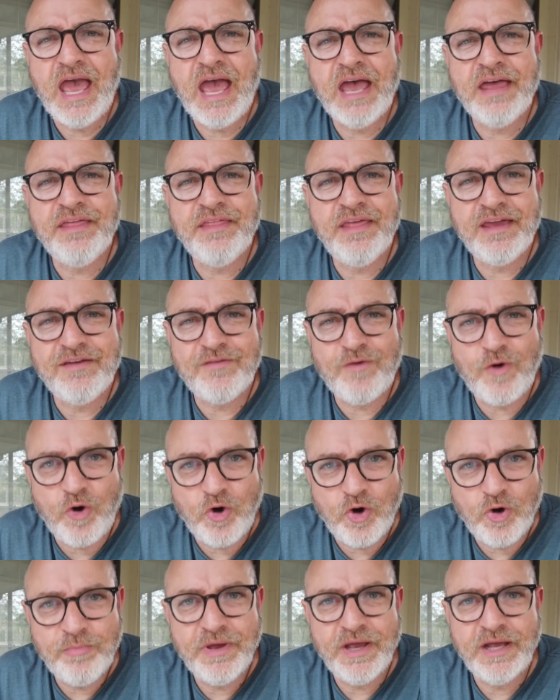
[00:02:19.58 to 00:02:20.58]
And they've
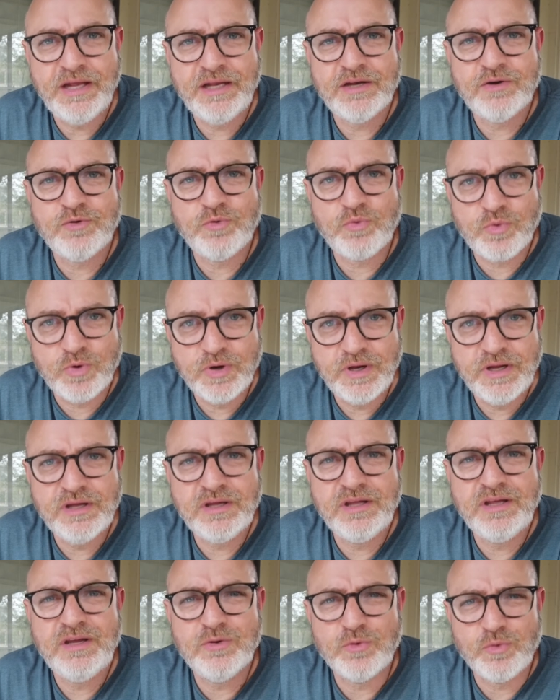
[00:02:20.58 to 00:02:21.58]
all made it
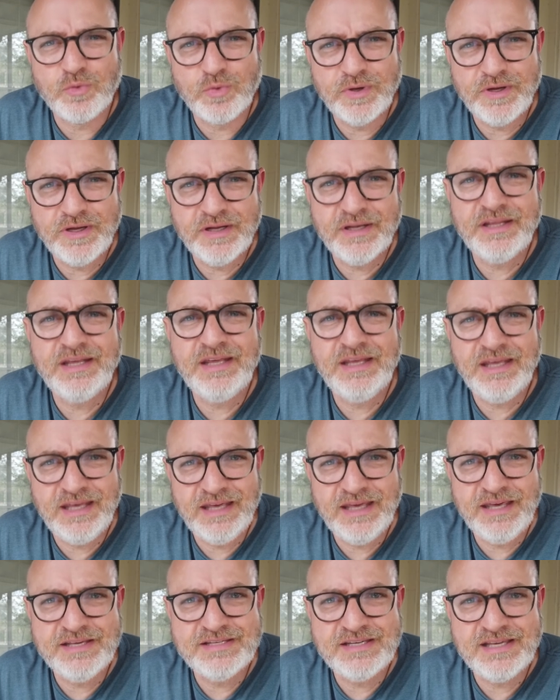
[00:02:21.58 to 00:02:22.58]
really, really
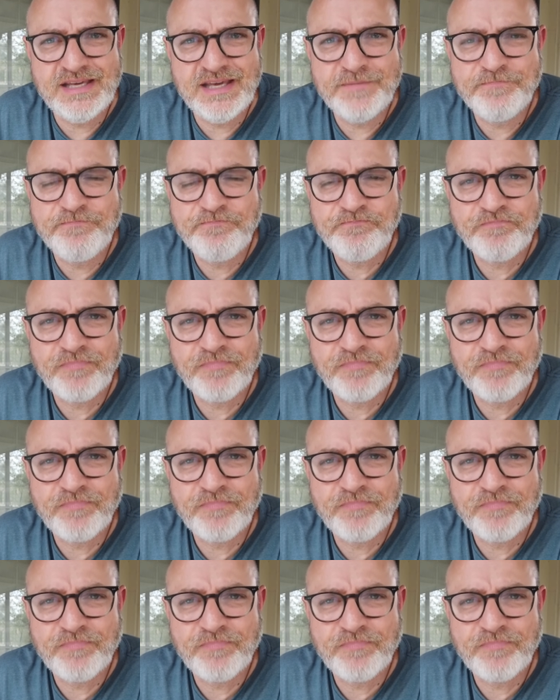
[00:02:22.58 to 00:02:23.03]
easy